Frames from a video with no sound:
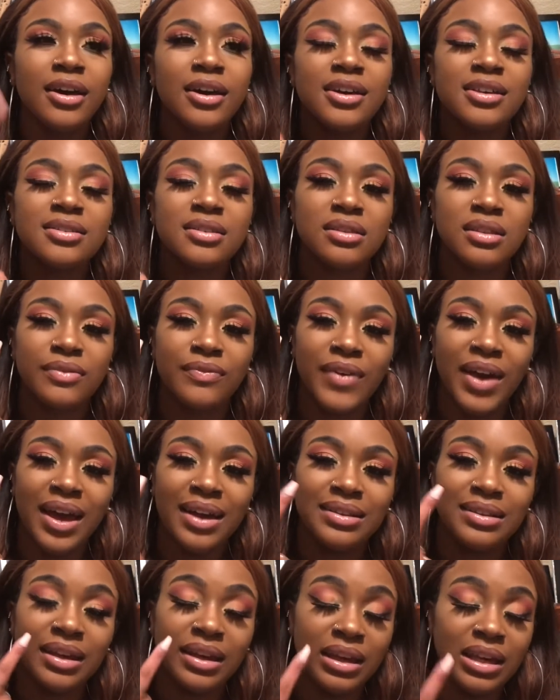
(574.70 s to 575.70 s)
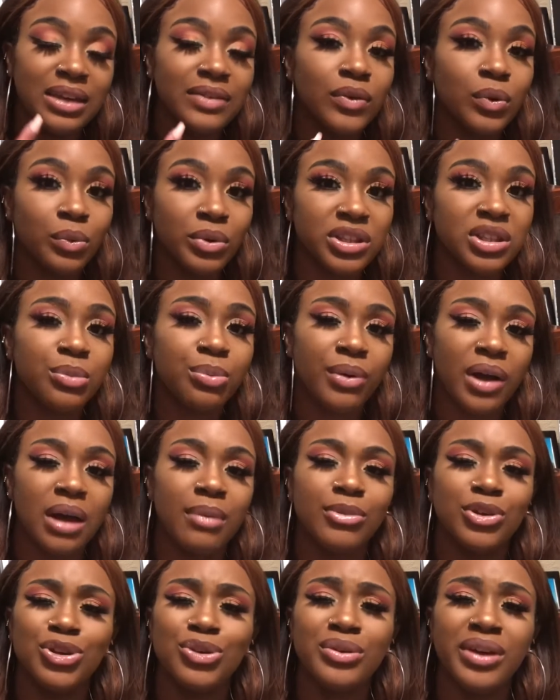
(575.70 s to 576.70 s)
so the fact that even with the
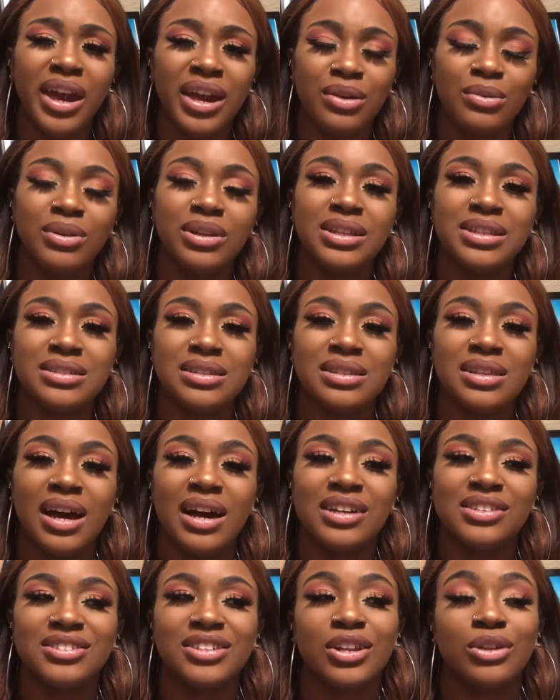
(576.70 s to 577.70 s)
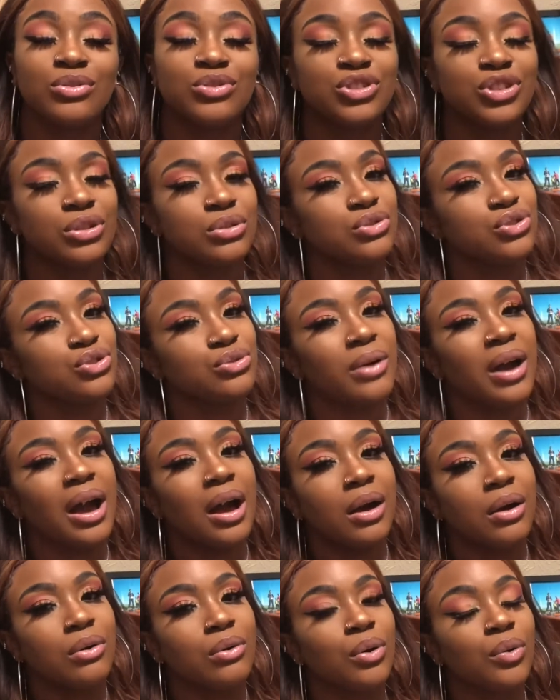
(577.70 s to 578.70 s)
primer you can't really see the eyeshadow shows you
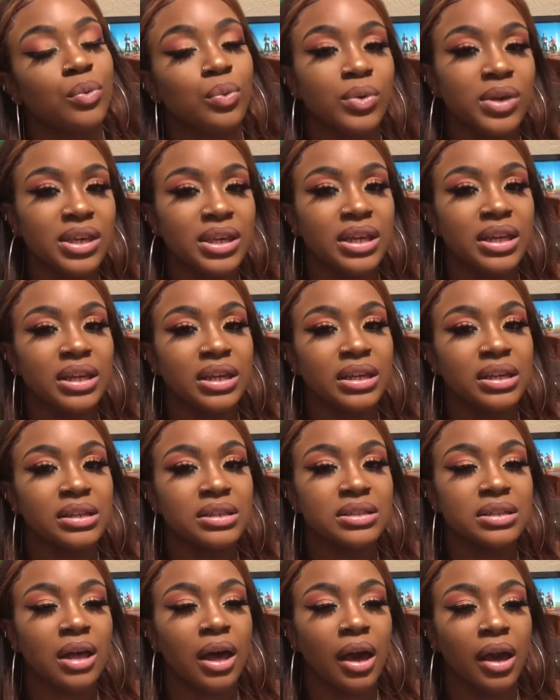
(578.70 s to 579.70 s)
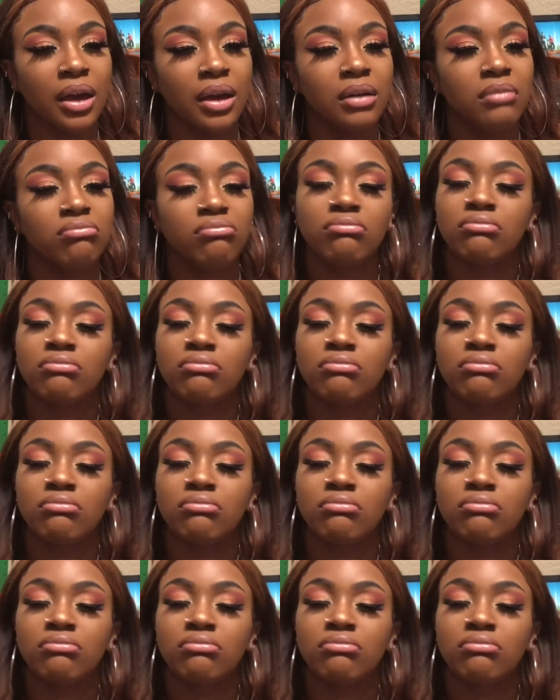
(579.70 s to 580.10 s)
how weak it is. Like,